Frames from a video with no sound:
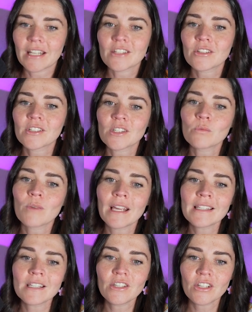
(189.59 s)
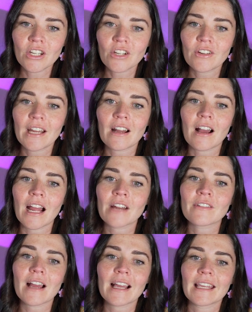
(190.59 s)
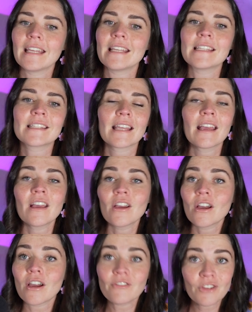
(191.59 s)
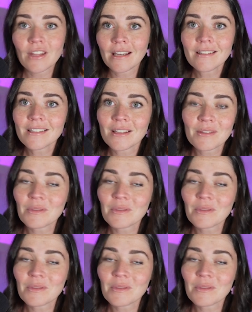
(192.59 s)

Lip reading: And so some ways that you can create hierarchy is a few things.